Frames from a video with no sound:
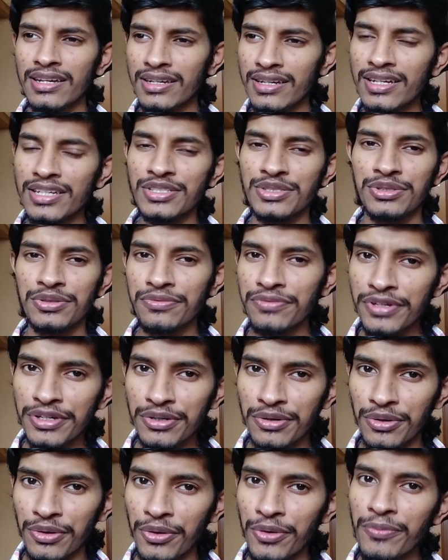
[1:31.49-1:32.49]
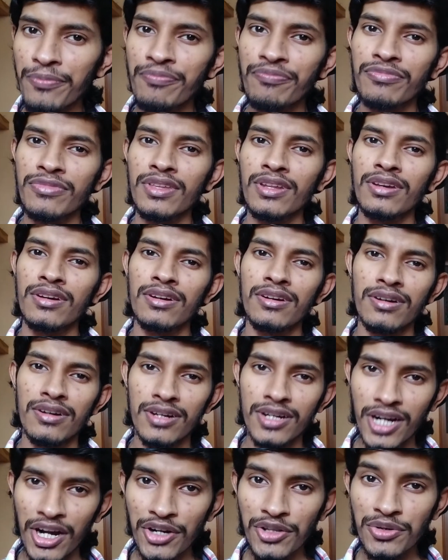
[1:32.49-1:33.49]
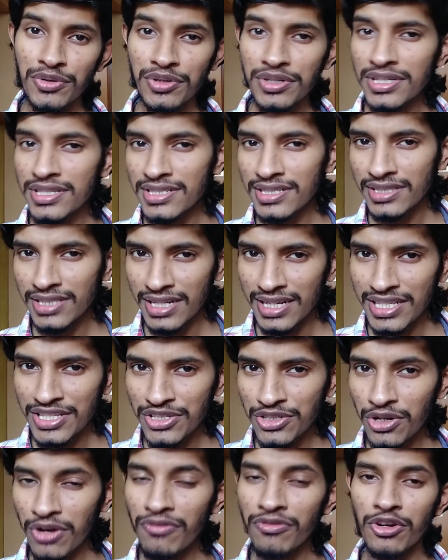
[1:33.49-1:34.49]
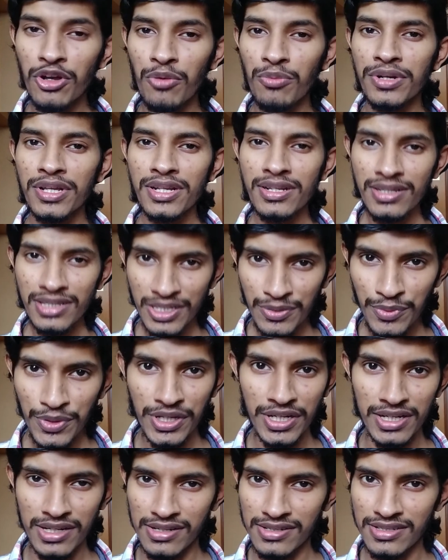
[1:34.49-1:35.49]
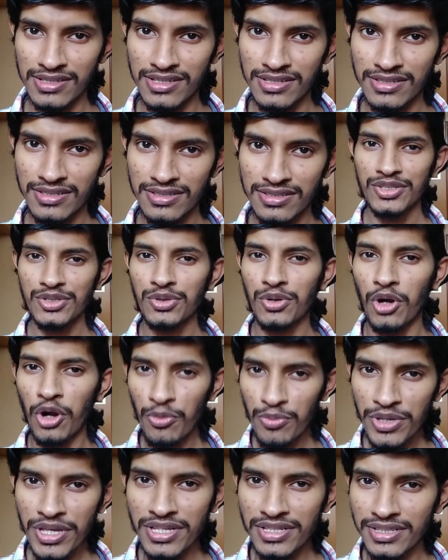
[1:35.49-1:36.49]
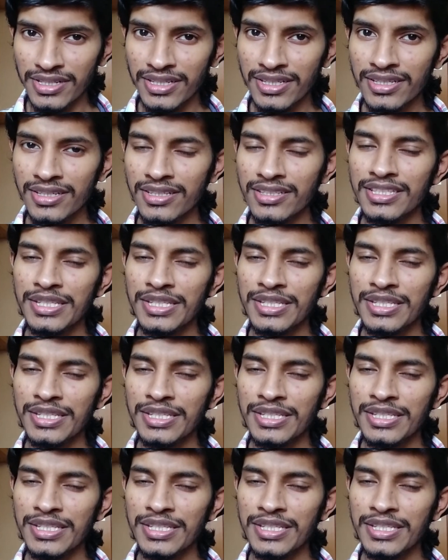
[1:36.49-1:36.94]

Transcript: guys if you don't know uh, Cardano is in the list of top 10 cryptocurrencies so obviously